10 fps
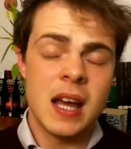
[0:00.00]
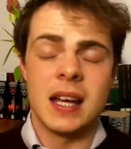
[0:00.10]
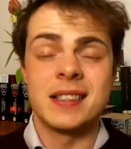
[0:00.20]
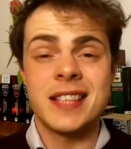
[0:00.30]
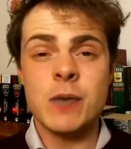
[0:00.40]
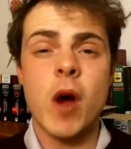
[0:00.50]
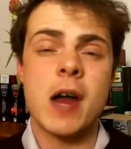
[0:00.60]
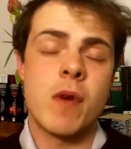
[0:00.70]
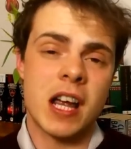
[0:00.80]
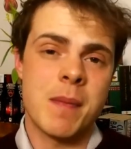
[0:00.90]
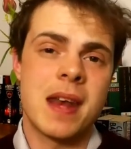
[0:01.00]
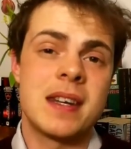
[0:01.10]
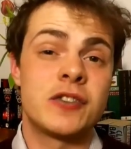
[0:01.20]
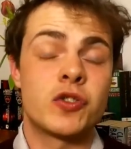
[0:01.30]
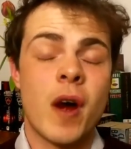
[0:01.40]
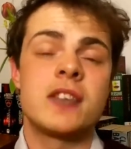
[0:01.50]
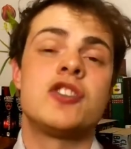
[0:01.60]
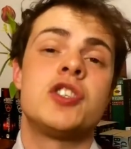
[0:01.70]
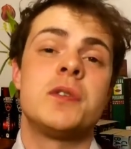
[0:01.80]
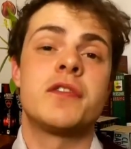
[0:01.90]
Instead, what I'd recommend is trying to
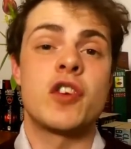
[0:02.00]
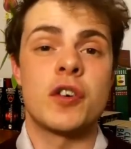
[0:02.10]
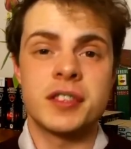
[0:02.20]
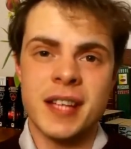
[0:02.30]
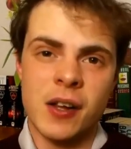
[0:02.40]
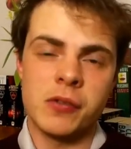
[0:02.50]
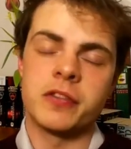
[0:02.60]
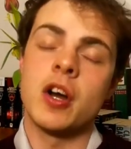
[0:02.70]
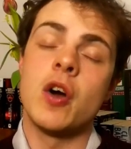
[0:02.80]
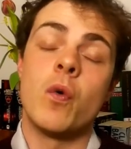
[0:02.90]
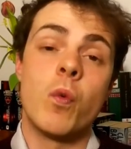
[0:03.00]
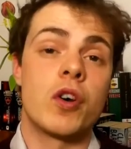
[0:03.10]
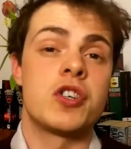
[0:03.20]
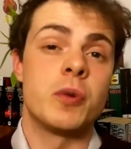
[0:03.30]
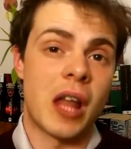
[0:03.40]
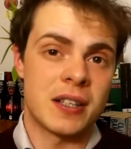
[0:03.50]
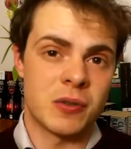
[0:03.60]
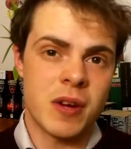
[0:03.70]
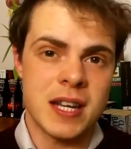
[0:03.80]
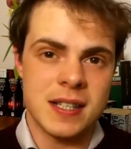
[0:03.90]
choose for yourself what you would like to
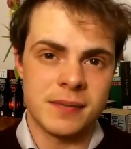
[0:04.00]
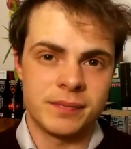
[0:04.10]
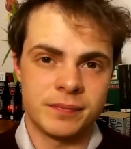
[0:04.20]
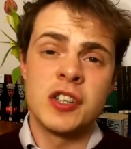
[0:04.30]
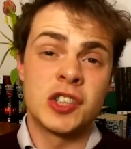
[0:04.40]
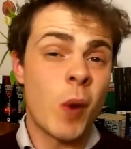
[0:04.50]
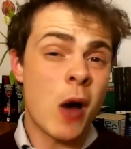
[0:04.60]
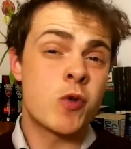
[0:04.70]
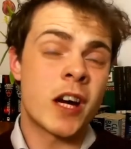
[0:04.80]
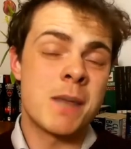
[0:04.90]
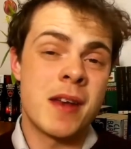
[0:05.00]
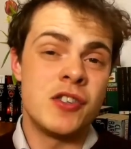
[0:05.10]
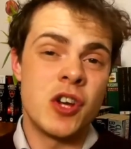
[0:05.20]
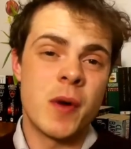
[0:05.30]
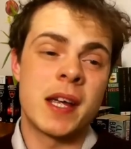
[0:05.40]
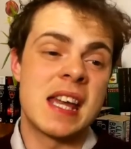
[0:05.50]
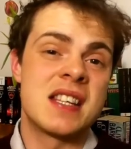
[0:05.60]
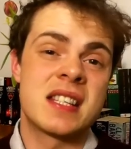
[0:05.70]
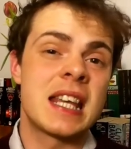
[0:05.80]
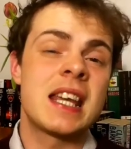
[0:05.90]
read. So what I would recommend doing is
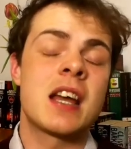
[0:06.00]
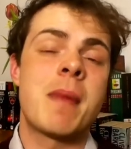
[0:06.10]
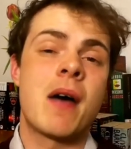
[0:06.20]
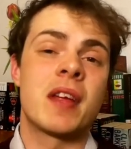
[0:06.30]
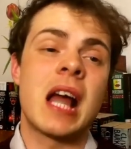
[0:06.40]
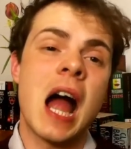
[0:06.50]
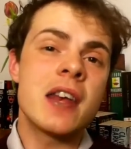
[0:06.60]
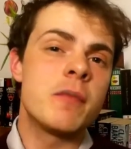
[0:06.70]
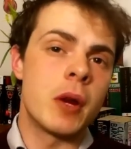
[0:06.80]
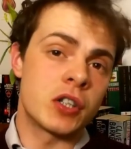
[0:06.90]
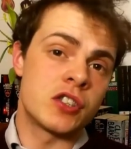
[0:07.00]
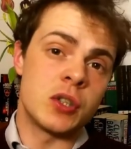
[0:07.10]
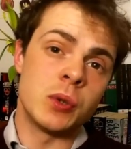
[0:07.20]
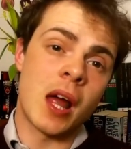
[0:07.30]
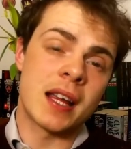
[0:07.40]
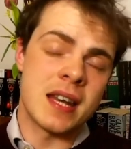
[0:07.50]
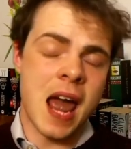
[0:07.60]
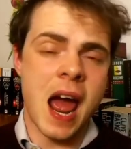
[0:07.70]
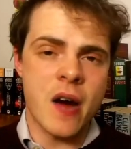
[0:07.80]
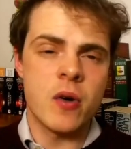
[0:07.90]
thinking about the kind of books that you like
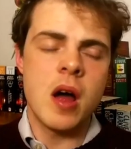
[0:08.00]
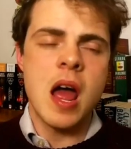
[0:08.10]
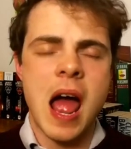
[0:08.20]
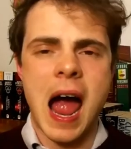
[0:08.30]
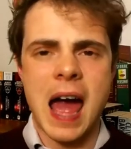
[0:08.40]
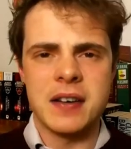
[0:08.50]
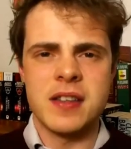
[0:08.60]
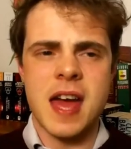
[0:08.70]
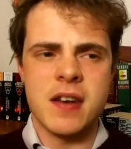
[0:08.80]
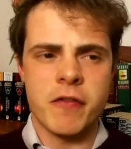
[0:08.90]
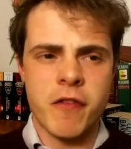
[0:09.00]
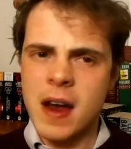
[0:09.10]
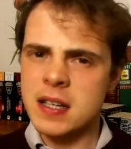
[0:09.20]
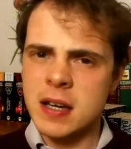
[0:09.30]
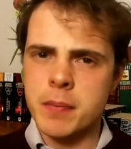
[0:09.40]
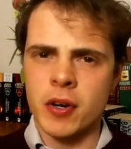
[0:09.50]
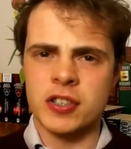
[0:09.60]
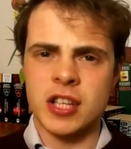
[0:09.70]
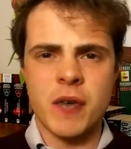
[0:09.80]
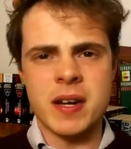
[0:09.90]
now, and then finding books
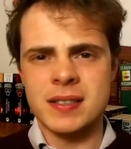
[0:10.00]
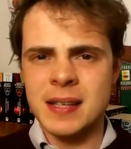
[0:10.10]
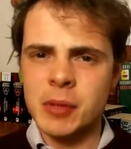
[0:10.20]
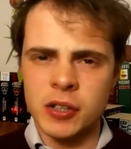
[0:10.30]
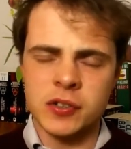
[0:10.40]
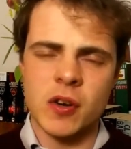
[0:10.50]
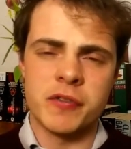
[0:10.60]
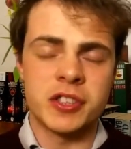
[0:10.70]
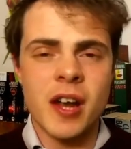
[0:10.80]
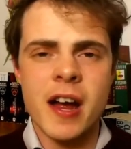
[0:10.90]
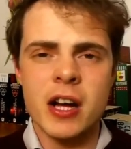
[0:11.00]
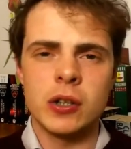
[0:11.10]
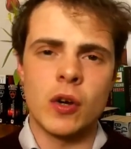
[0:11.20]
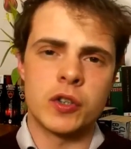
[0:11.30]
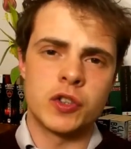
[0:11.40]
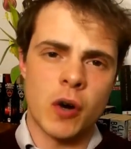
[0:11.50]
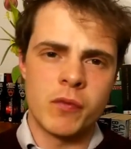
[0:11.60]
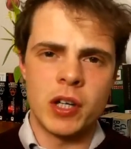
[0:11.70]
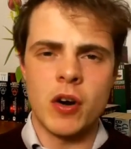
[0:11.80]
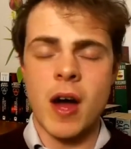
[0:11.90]
that are in a similar sort of style or
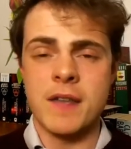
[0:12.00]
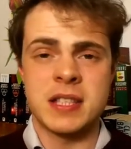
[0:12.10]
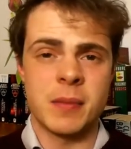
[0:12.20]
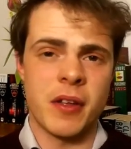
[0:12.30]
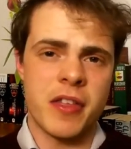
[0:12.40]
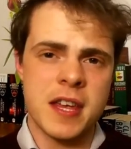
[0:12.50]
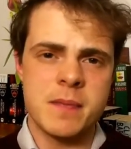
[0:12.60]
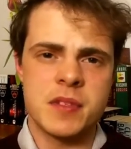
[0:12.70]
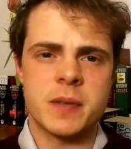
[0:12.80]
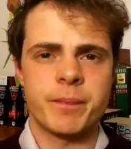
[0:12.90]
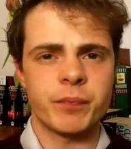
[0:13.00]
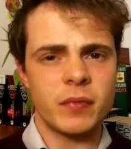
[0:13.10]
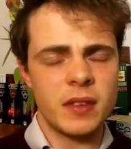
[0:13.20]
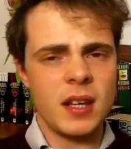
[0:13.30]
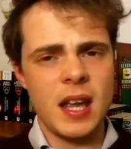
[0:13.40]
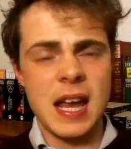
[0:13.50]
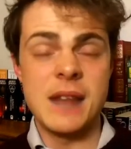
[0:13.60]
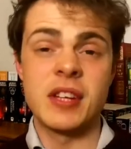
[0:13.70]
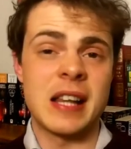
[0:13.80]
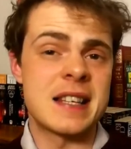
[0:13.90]
genre or have similar themes
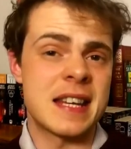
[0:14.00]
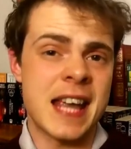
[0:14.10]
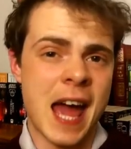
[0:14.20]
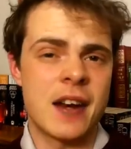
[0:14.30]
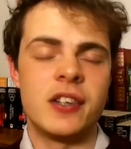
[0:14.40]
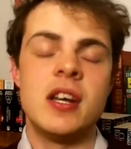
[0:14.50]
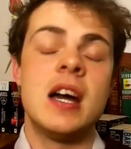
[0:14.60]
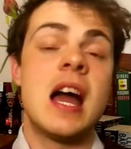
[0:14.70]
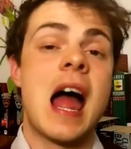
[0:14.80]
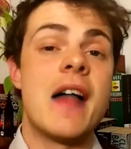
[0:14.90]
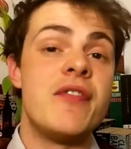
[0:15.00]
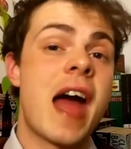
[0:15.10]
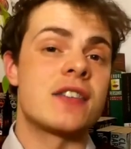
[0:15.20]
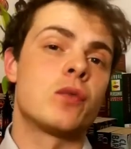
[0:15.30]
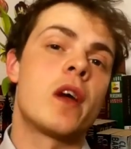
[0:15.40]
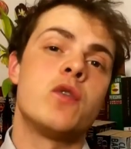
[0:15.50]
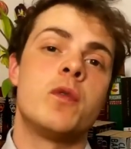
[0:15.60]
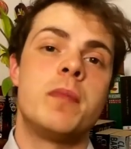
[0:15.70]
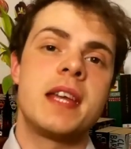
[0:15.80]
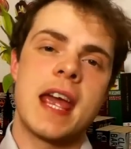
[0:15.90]
in the classic canon, and that's where you
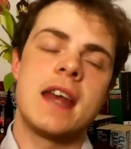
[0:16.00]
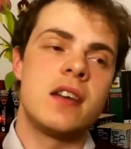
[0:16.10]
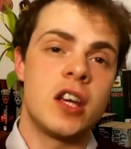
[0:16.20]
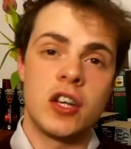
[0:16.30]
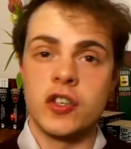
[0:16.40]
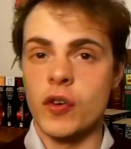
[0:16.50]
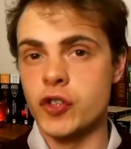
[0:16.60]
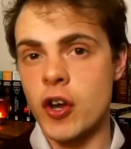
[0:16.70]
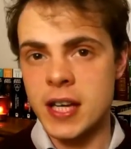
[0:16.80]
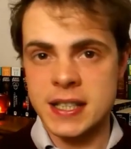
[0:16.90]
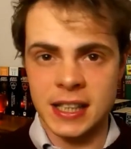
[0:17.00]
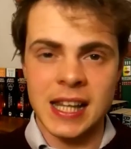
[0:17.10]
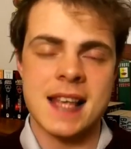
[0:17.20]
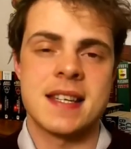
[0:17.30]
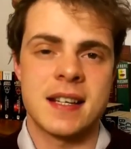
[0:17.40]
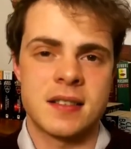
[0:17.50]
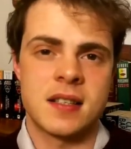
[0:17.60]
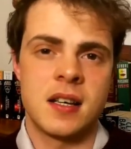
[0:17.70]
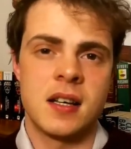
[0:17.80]
would begin your journey into classics.